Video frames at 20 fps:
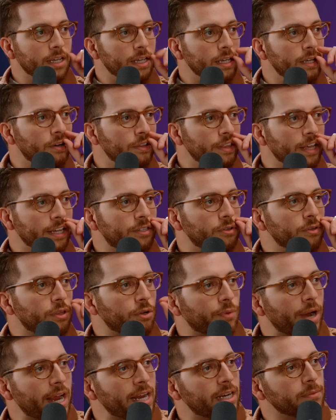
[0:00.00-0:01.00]
like, you know, like do
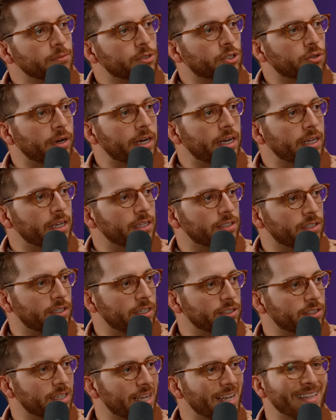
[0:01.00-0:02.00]
the random screening at
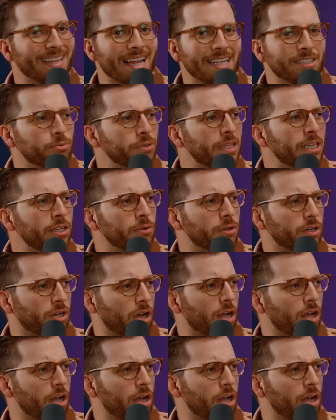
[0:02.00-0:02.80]
TSA. That's what they do at